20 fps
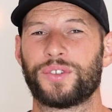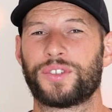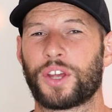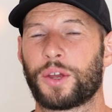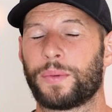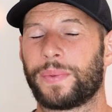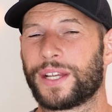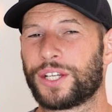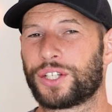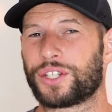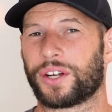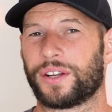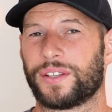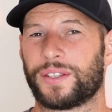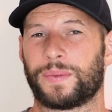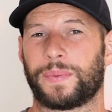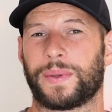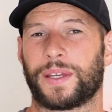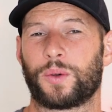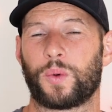also been shown
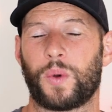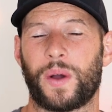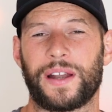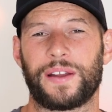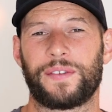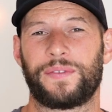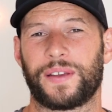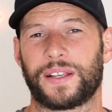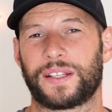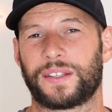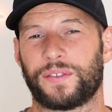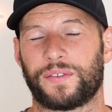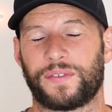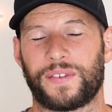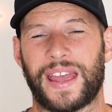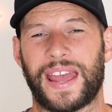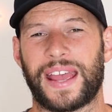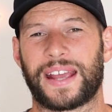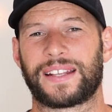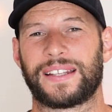to be quite effective
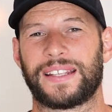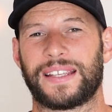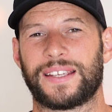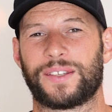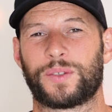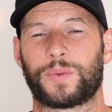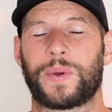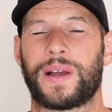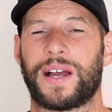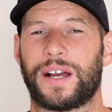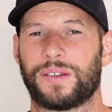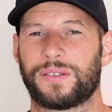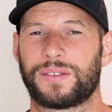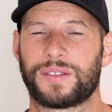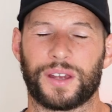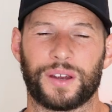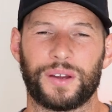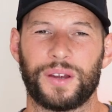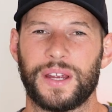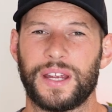for acne as well.
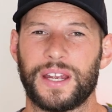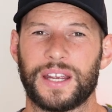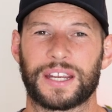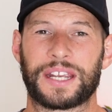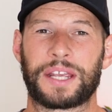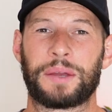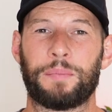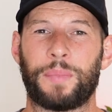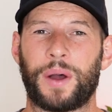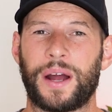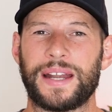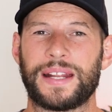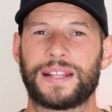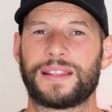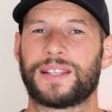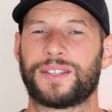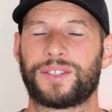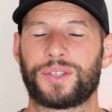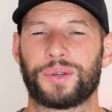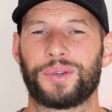So
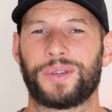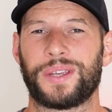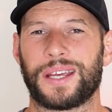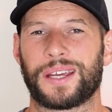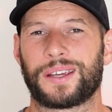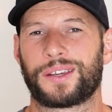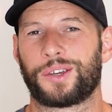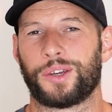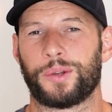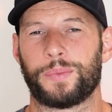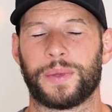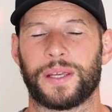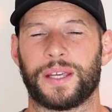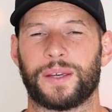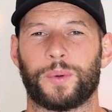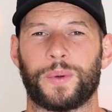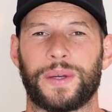combining the two here could be a